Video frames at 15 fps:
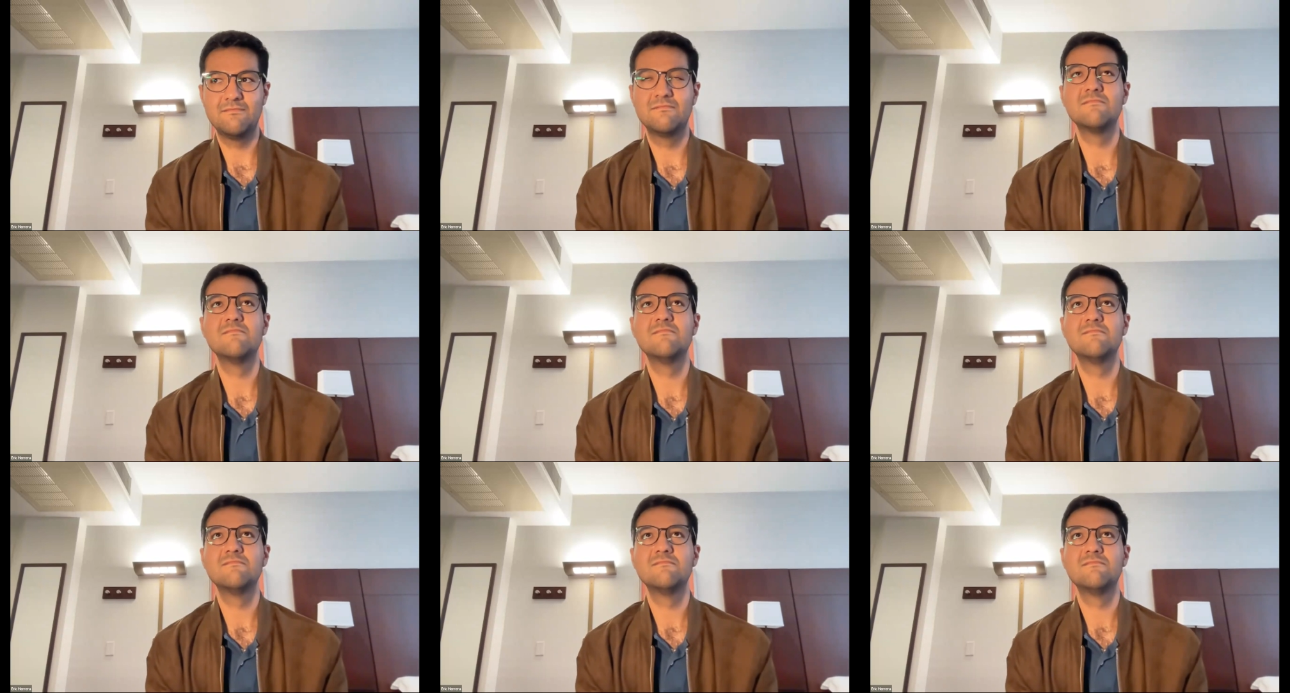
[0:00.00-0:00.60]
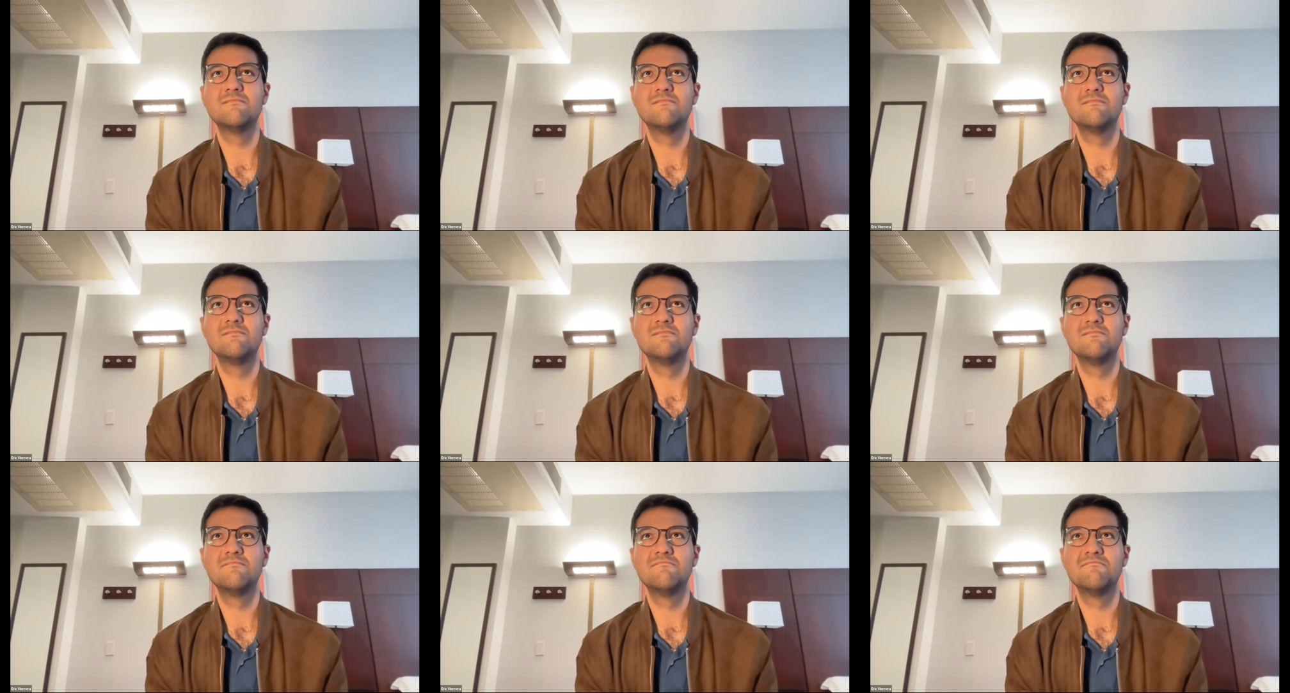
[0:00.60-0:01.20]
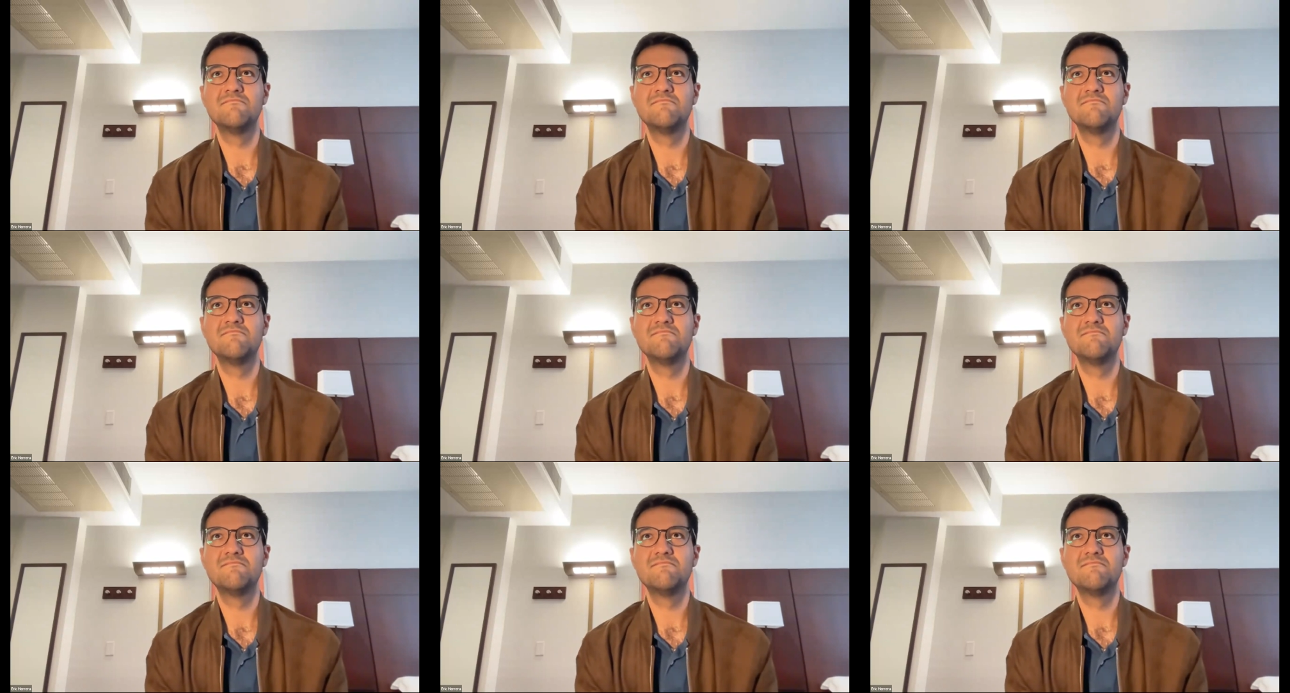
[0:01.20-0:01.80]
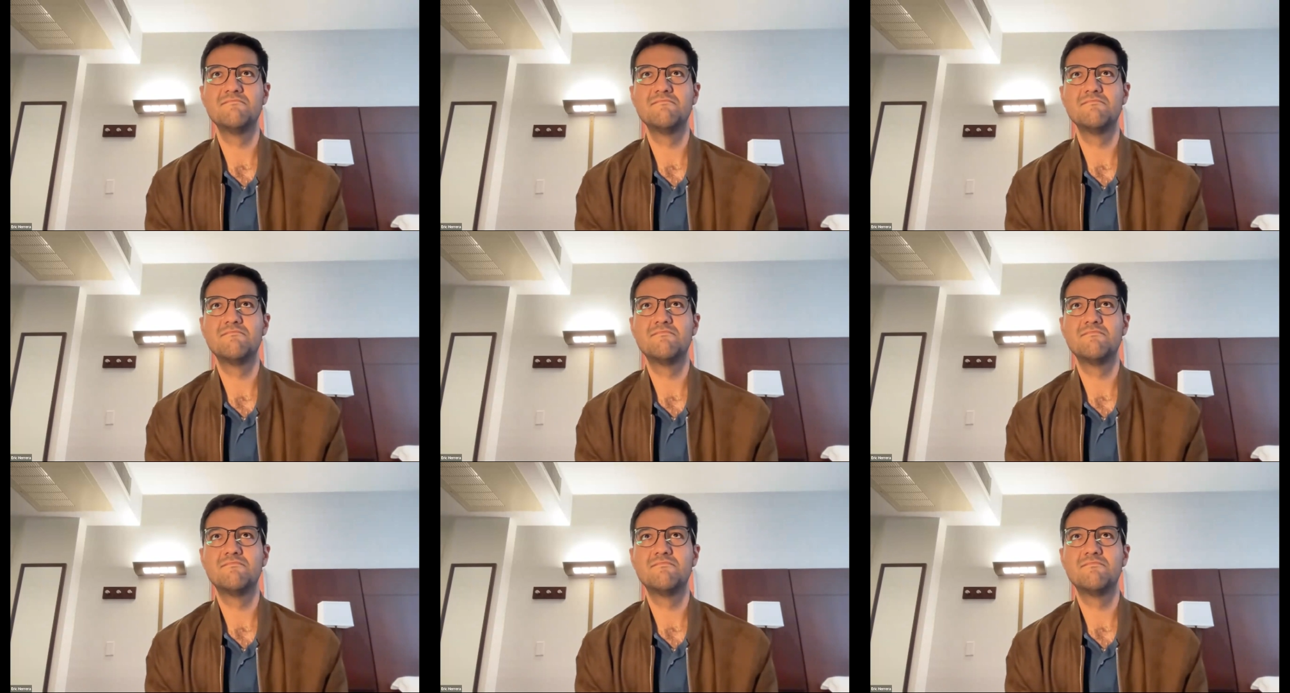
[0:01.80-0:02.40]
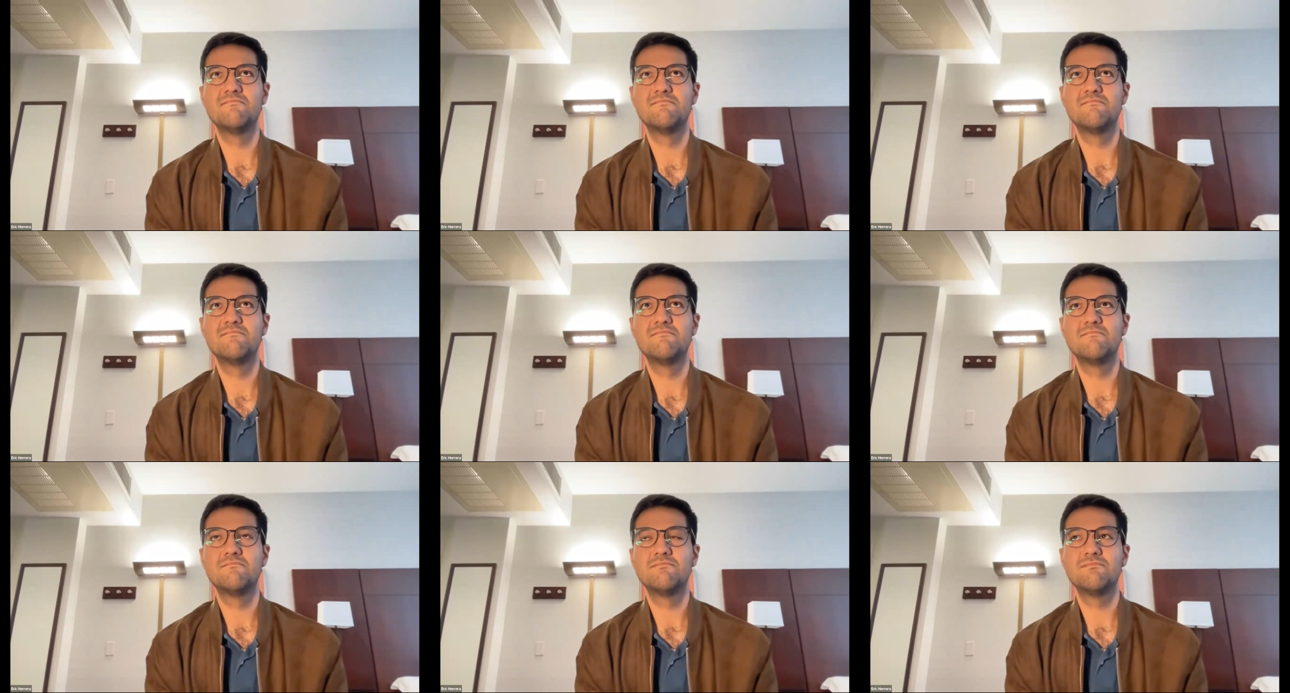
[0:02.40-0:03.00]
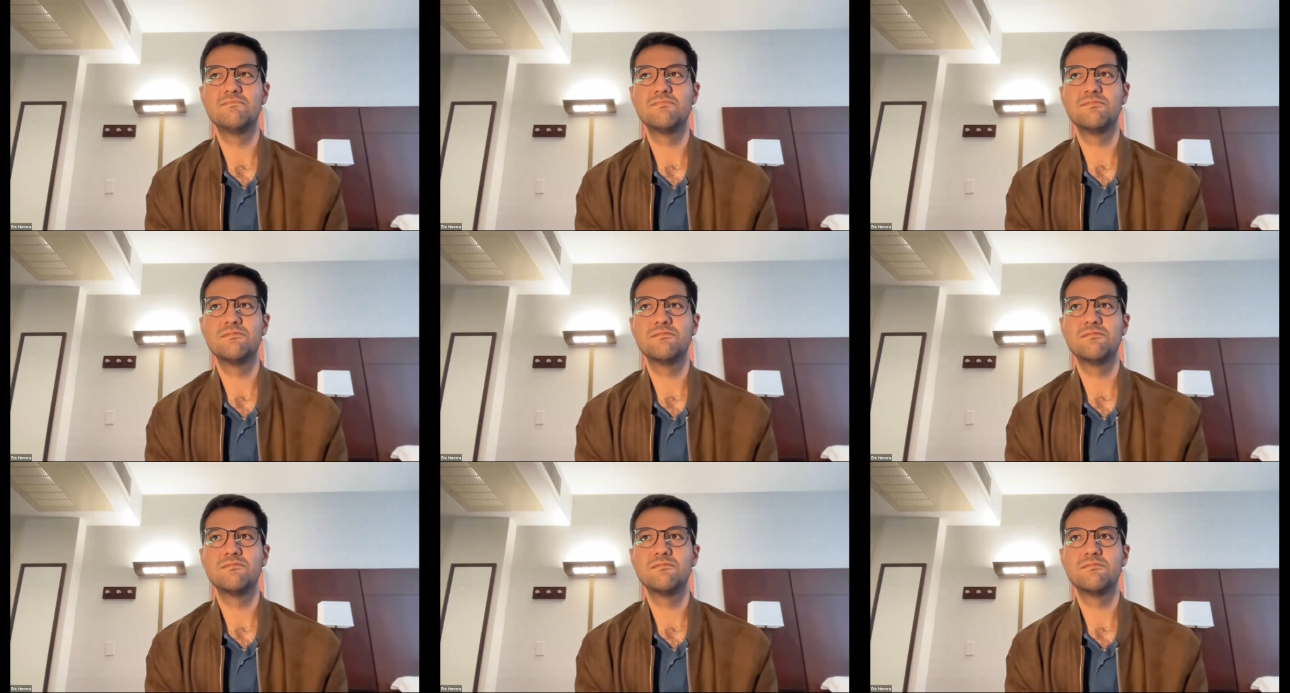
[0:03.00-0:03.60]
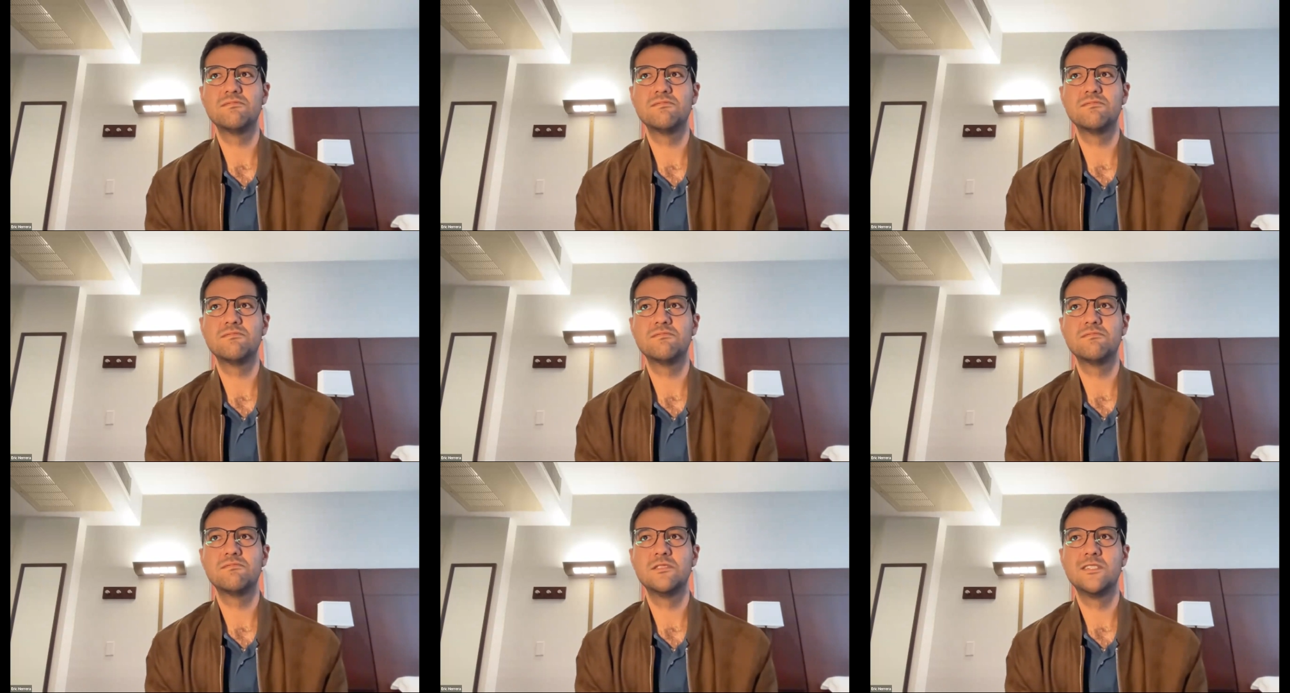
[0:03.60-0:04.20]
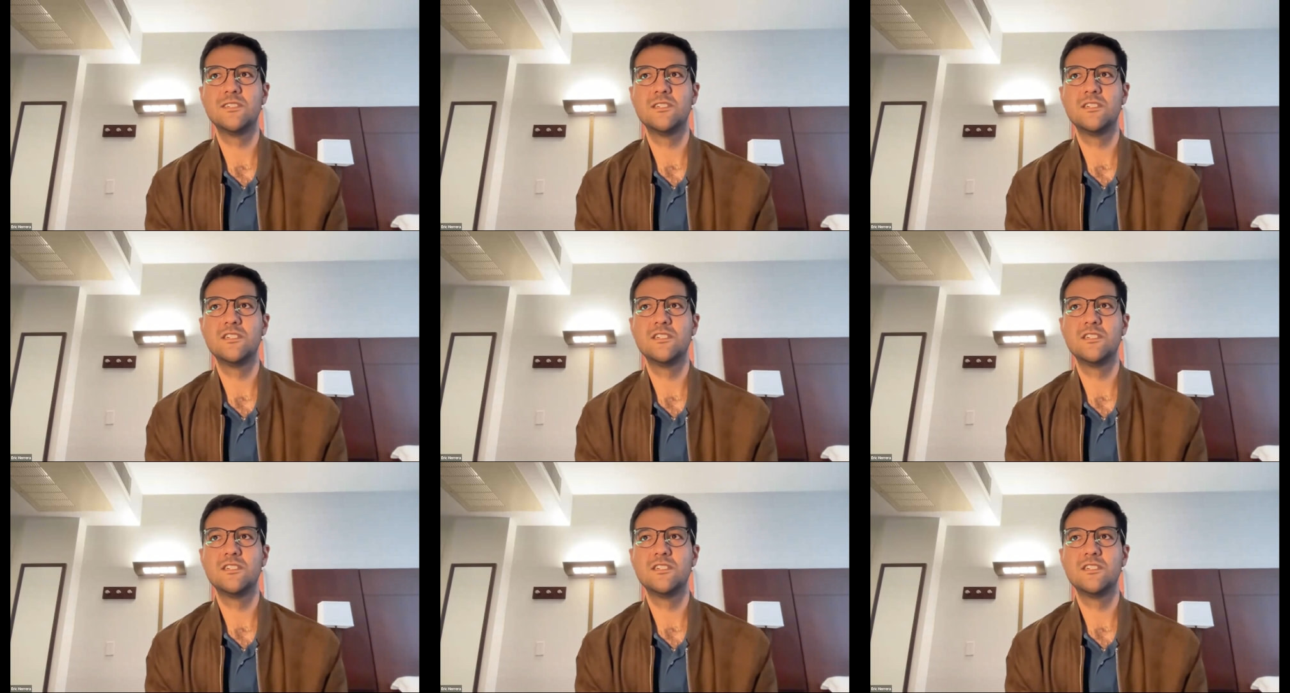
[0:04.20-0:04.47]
(silence)